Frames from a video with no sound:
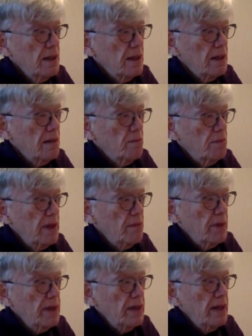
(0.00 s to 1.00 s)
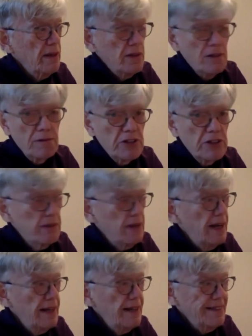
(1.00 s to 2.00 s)
I'll bet by now you wish you
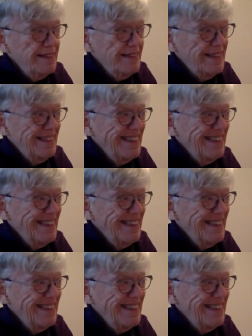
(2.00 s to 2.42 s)
hadn't